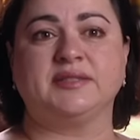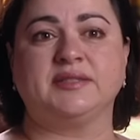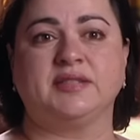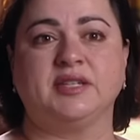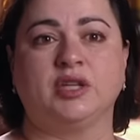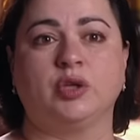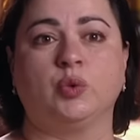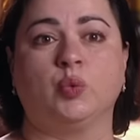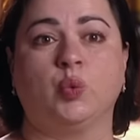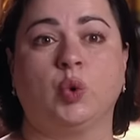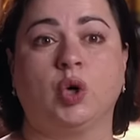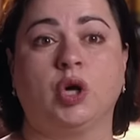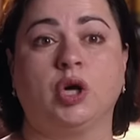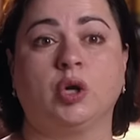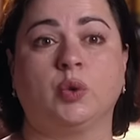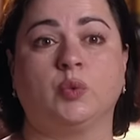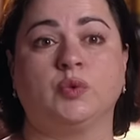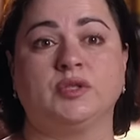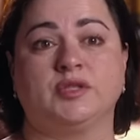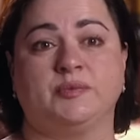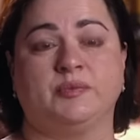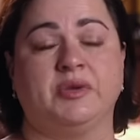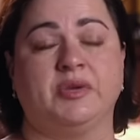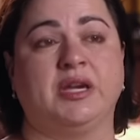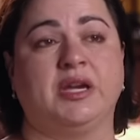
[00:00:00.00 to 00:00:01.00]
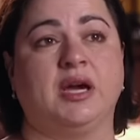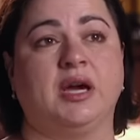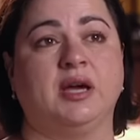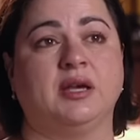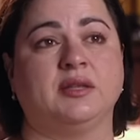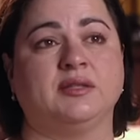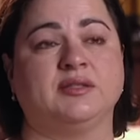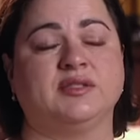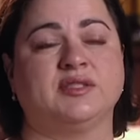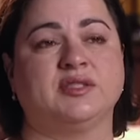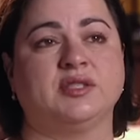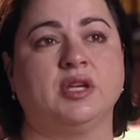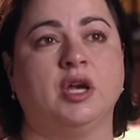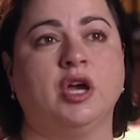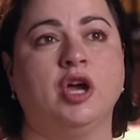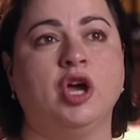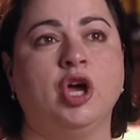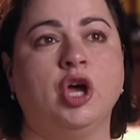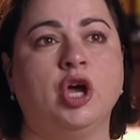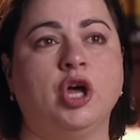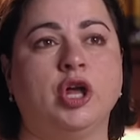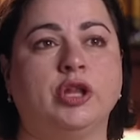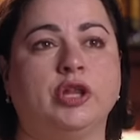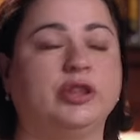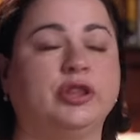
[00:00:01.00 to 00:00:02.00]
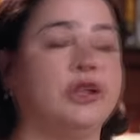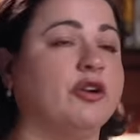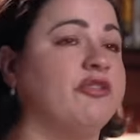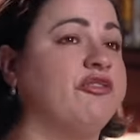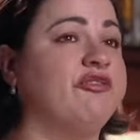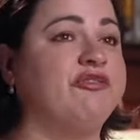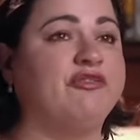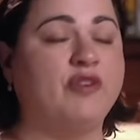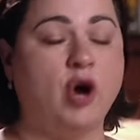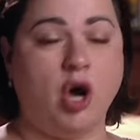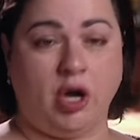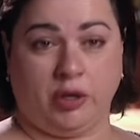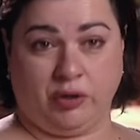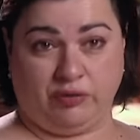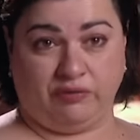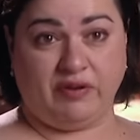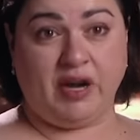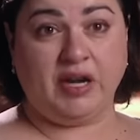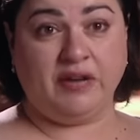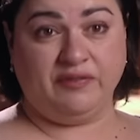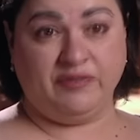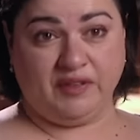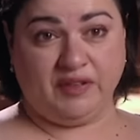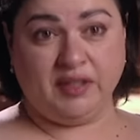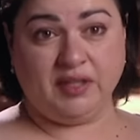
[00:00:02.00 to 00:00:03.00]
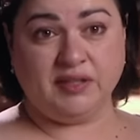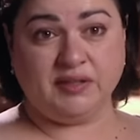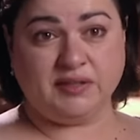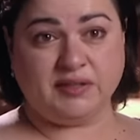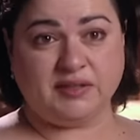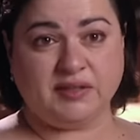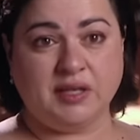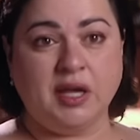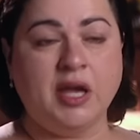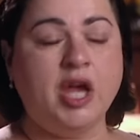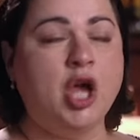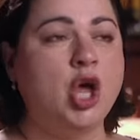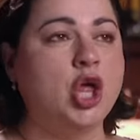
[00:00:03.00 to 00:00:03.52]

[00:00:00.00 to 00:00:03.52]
didn't work was because the font, are you ready for this?